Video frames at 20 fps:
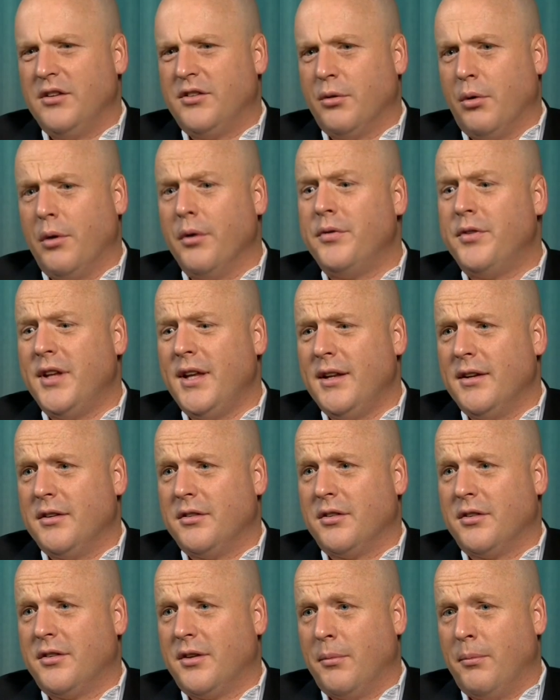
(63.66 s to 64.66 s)
And so what we've seen
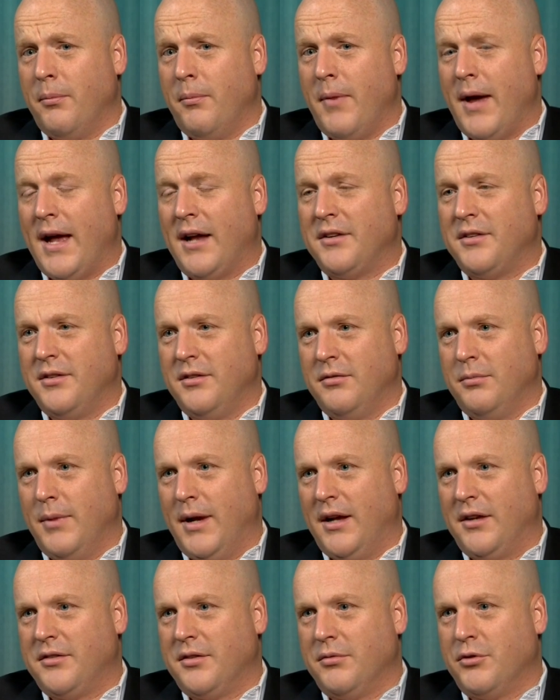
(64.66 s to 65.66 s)
is just a
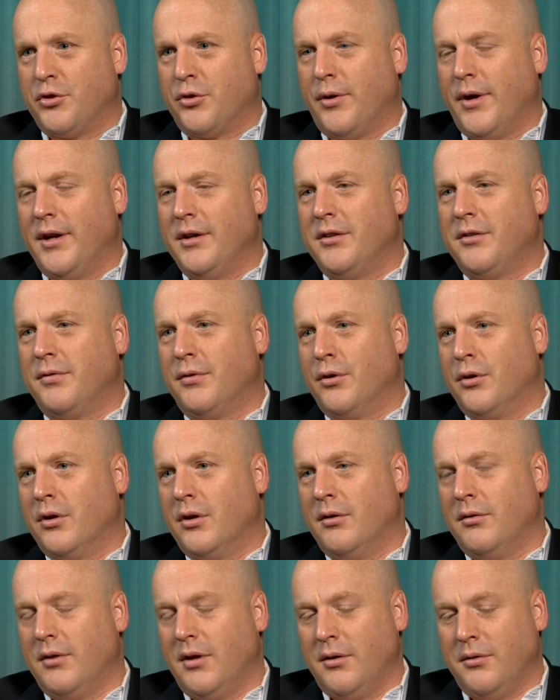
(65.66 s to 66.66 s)
massive, massive
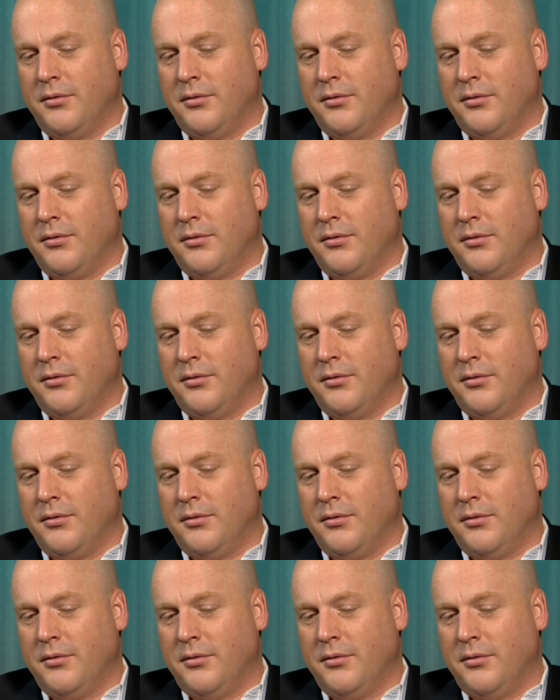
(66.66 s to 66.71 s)
transfer of,